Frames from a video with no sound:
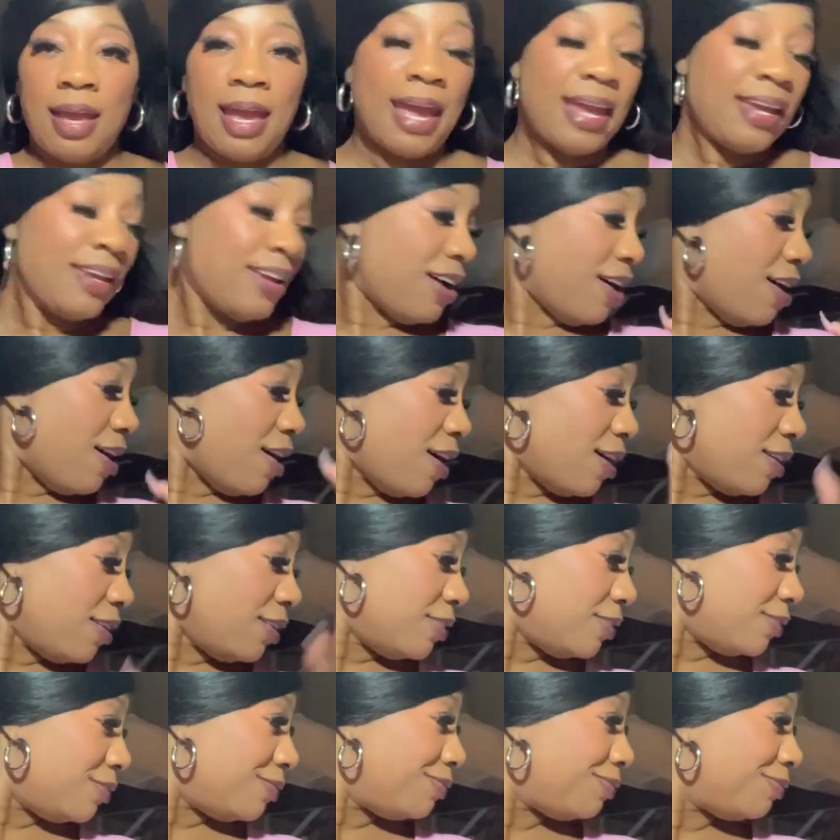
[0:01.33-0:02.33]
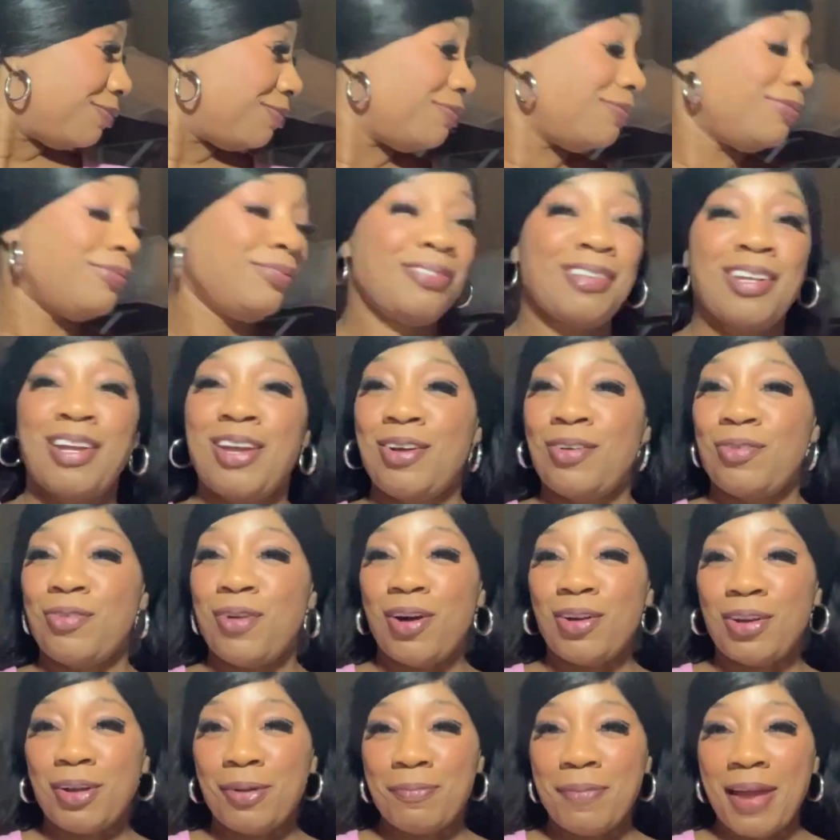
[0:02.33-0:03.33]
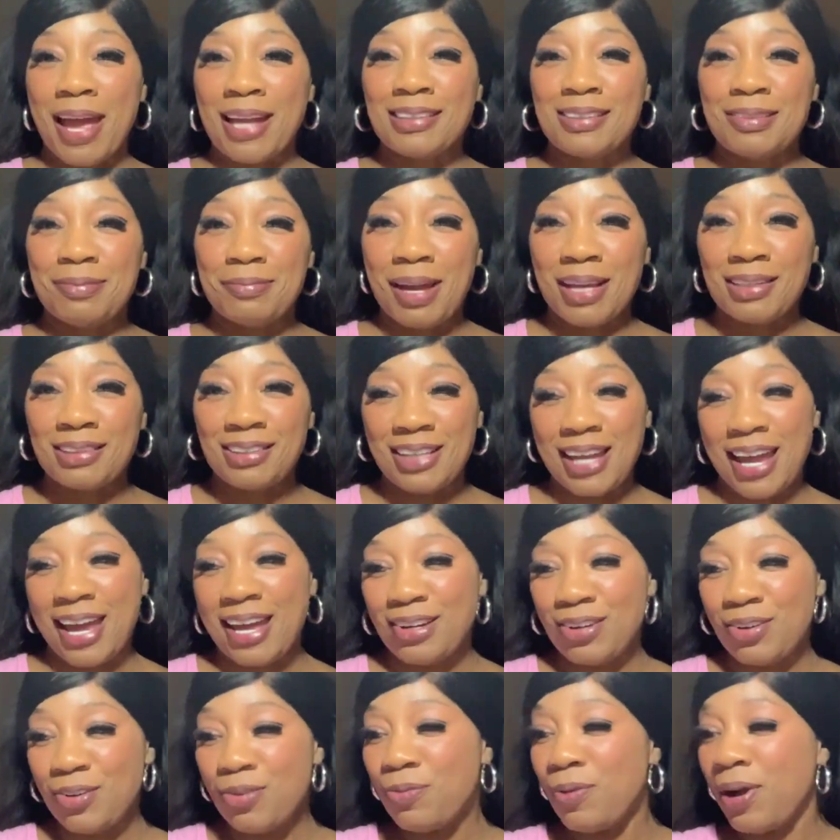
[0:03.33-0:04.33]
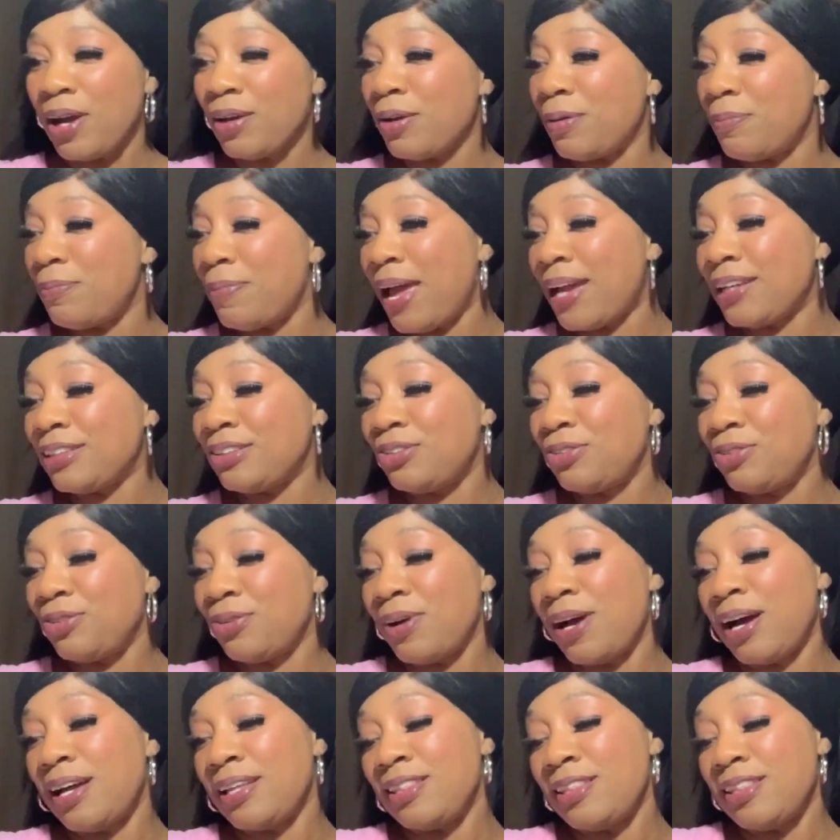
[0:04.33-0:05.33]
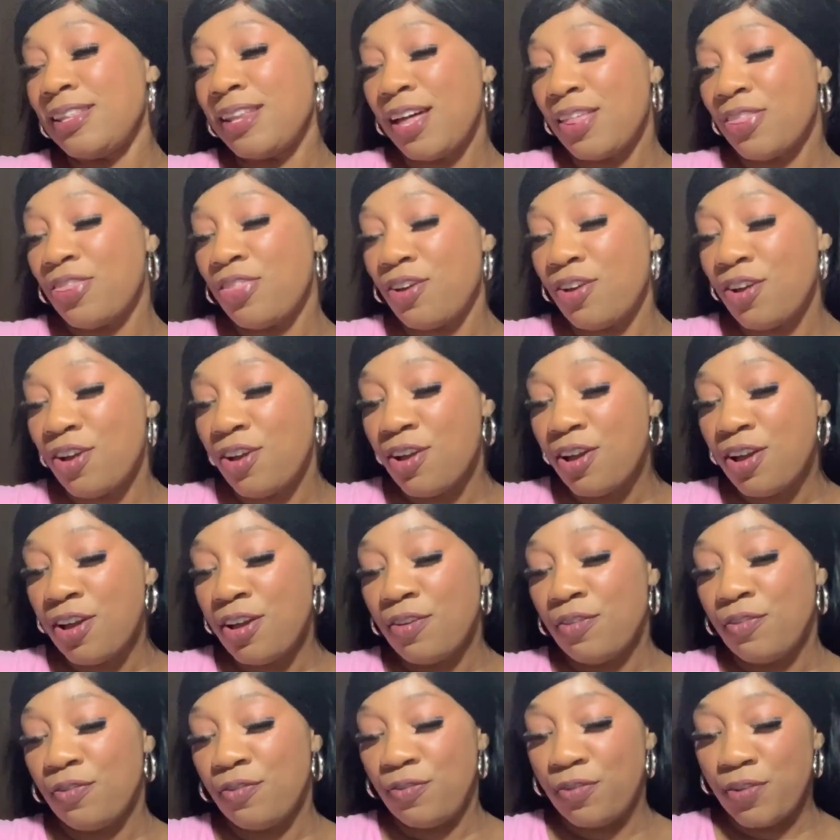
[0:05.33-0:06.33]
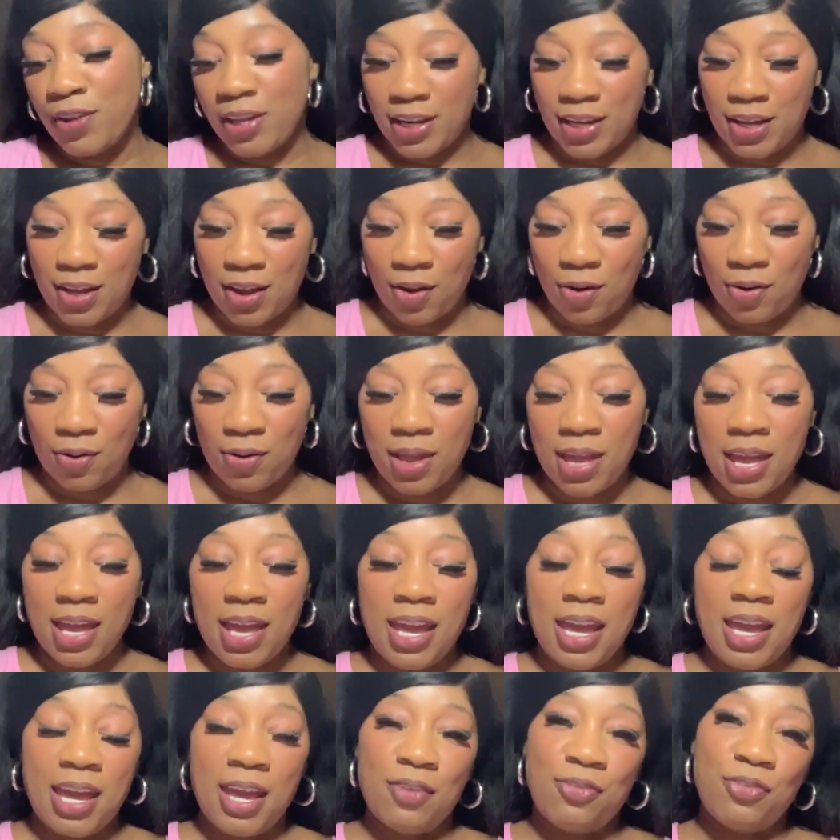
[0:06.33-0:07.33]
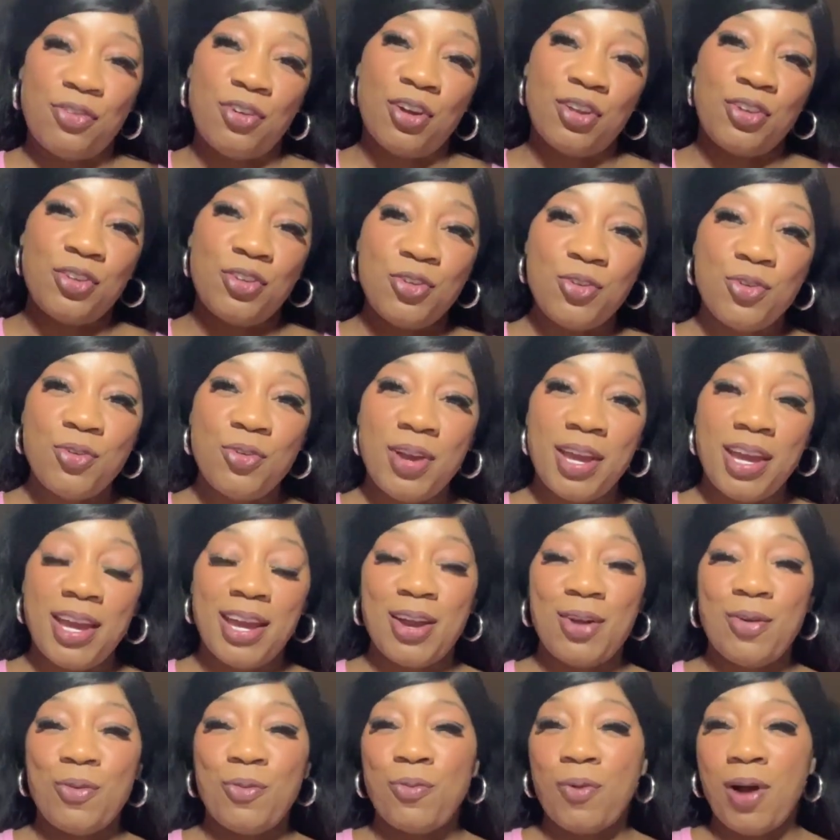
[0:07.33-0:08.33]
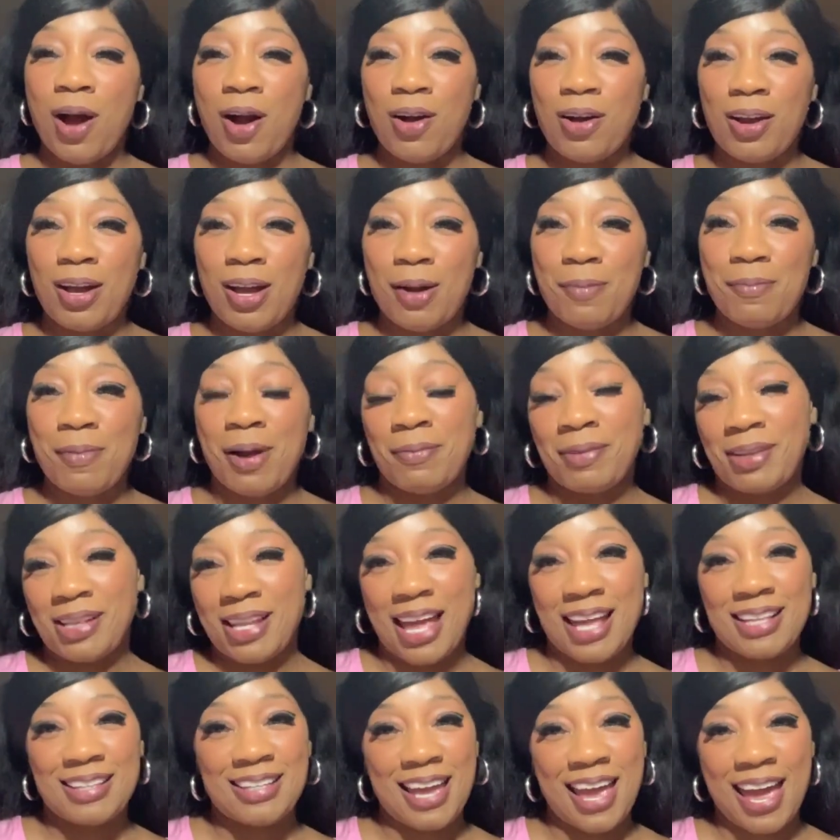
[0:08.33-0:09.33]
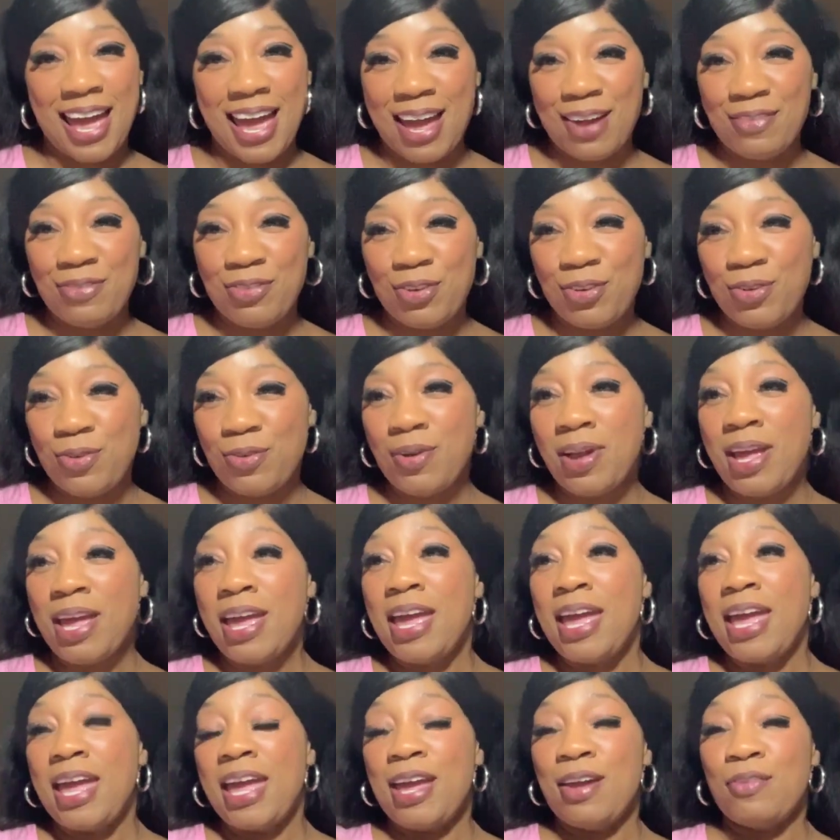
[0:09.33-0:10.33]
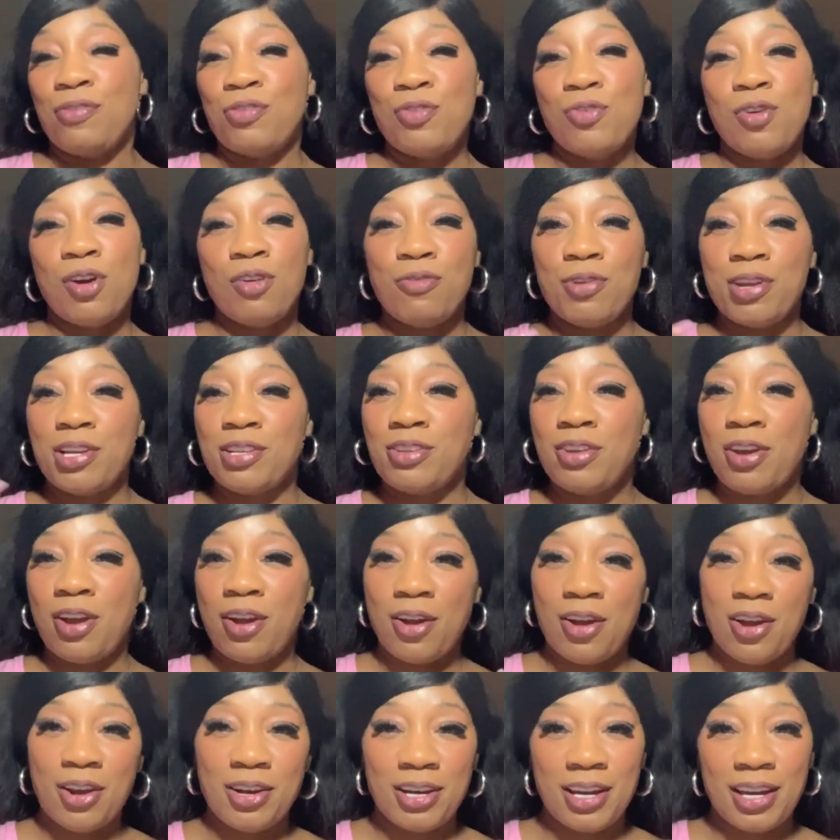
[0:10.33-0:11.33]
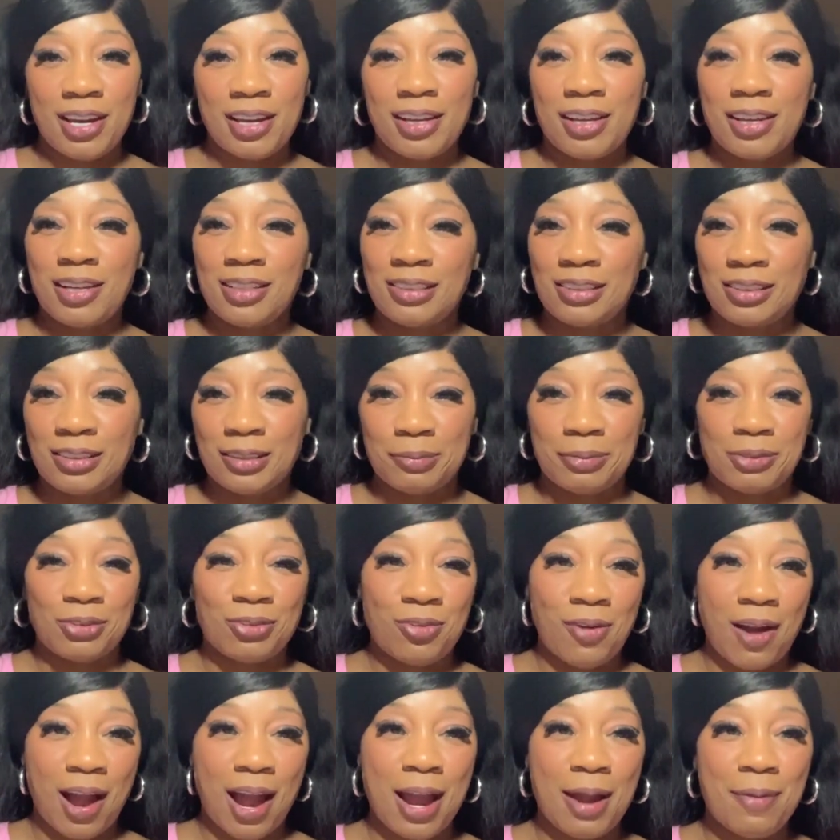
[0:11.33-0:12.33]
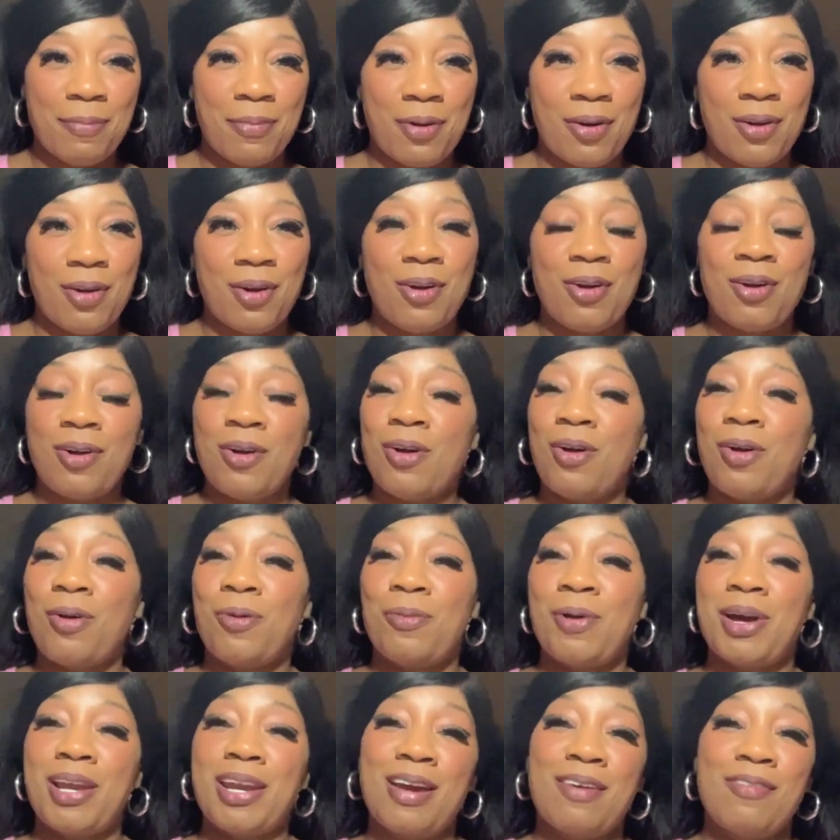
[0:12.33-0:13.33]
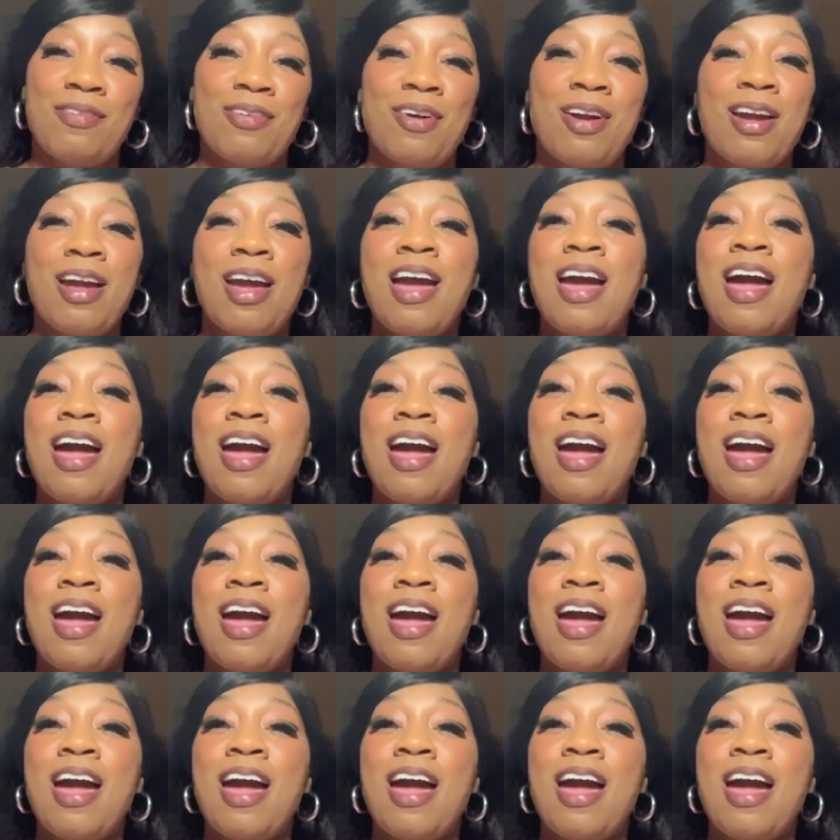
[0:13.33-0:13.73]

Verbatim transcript: hey y'all welcome back to my channel welcome back to another video if you're new here welcome i'm glad to have you if you're a returning subscriber or whatever